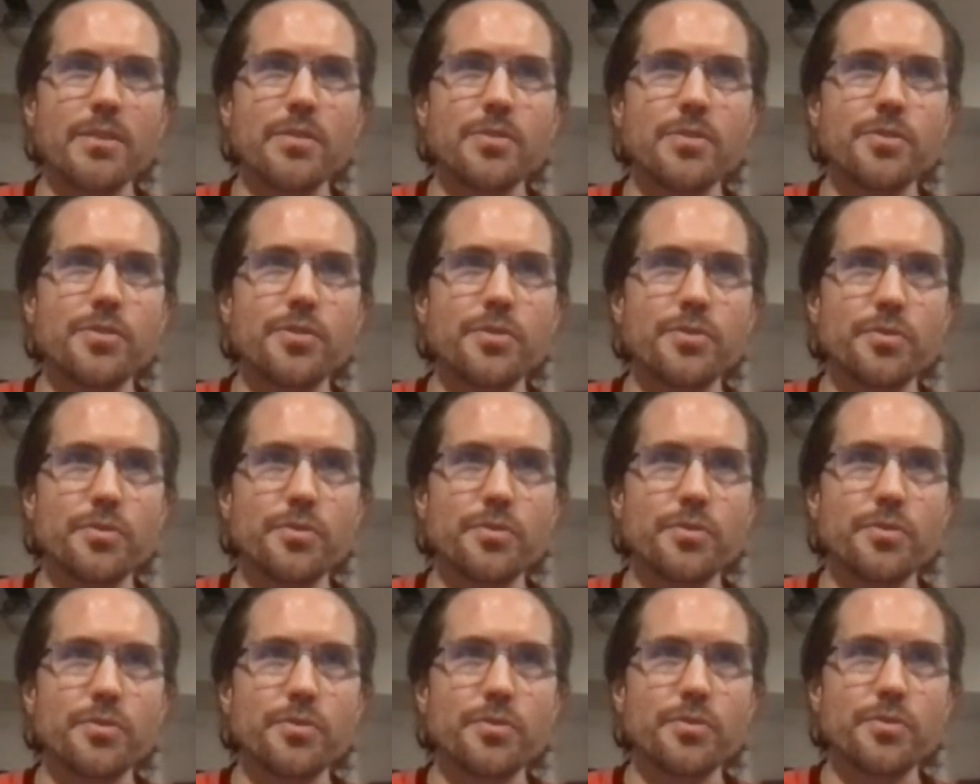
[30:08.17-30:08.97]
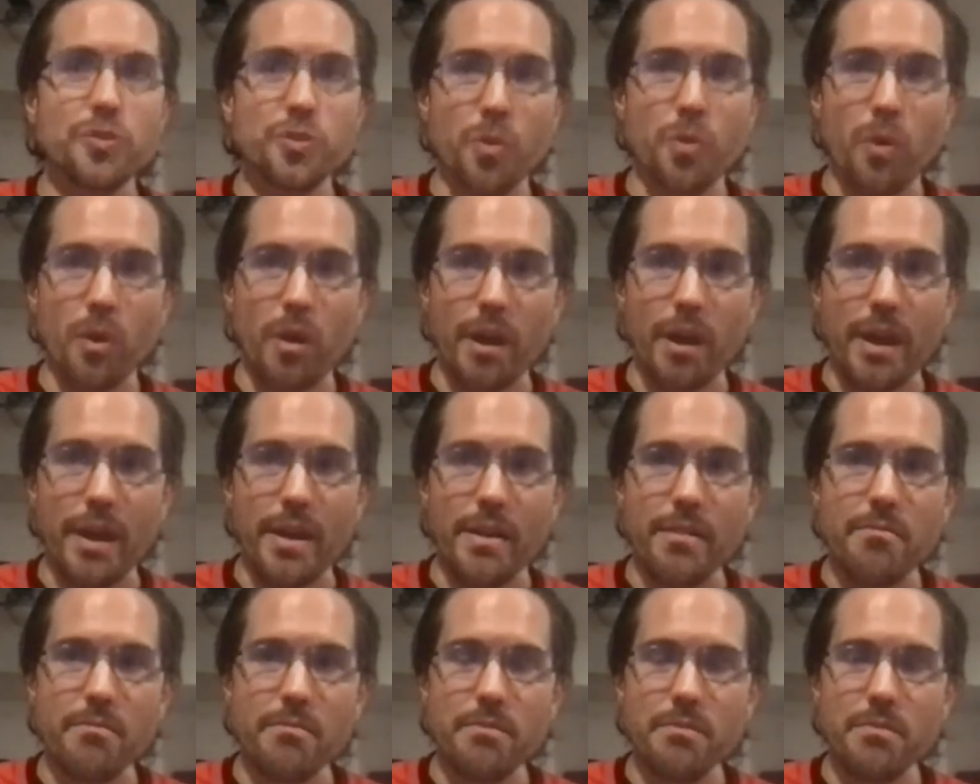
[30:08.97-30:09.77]
do
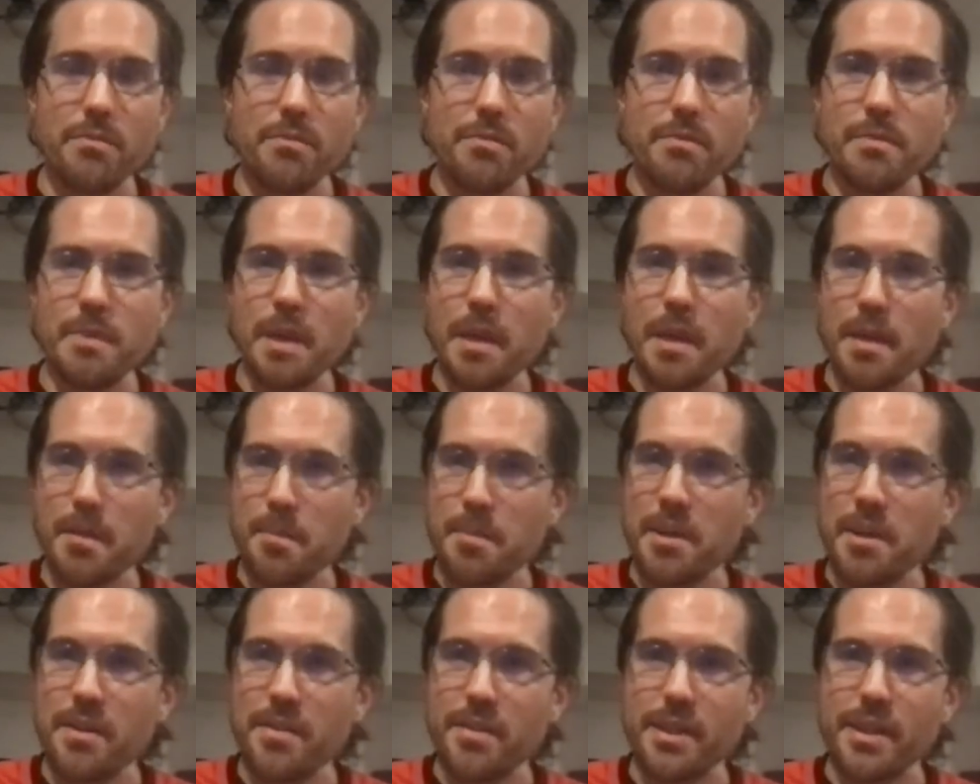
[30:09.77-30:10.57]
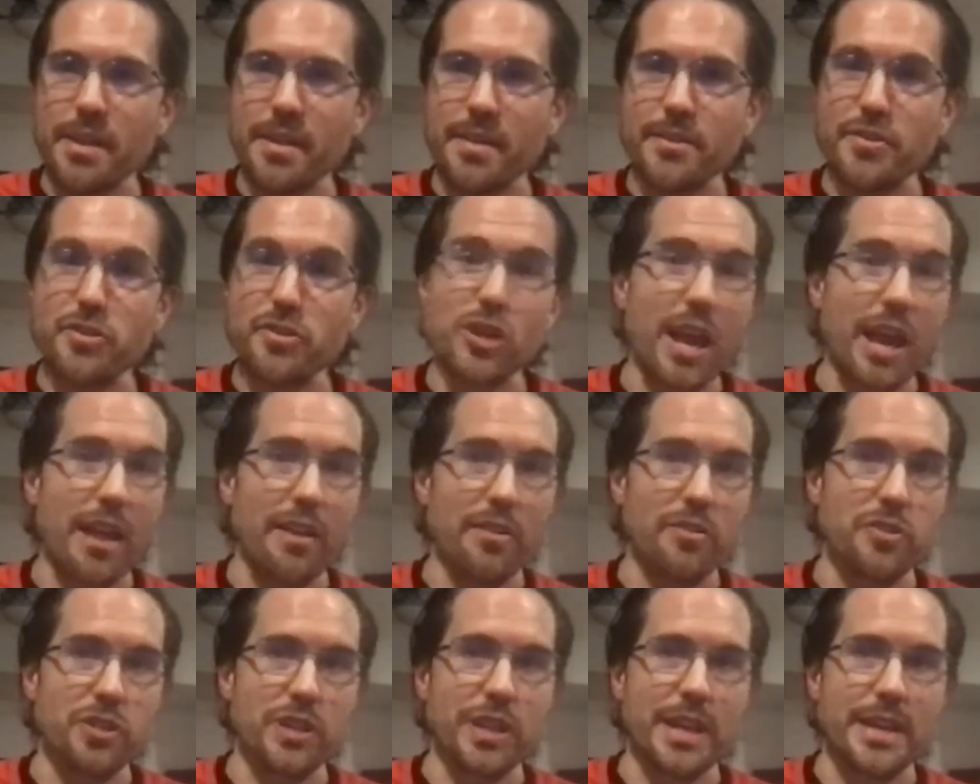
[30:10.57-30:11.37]
enjoy a bit of the
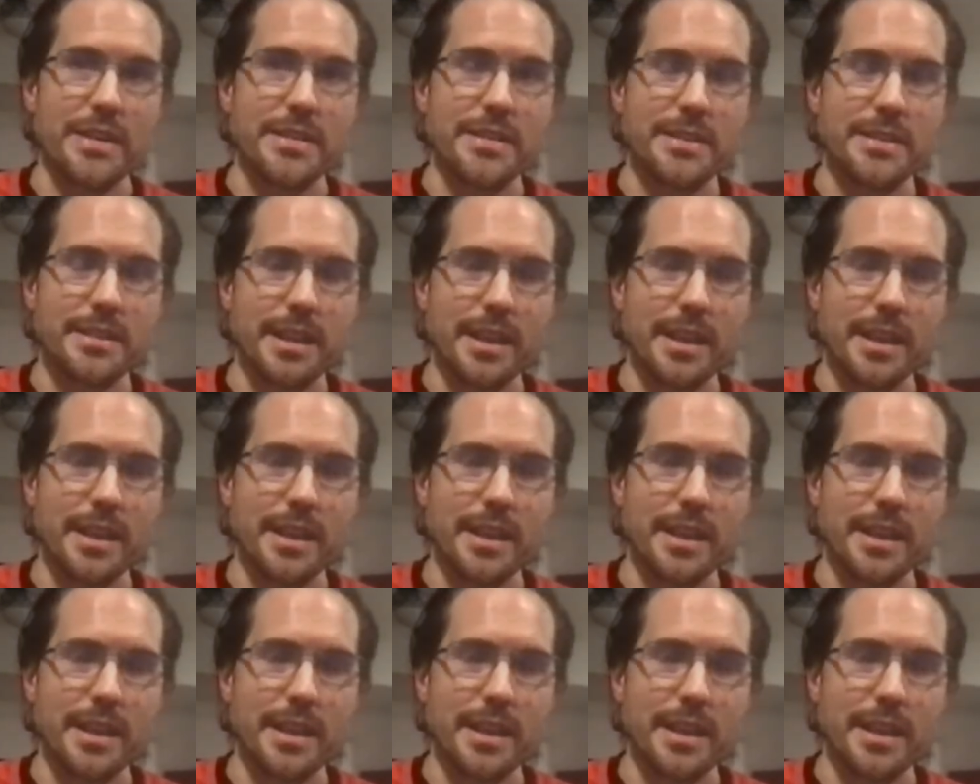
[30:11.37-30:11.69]
challenging cases.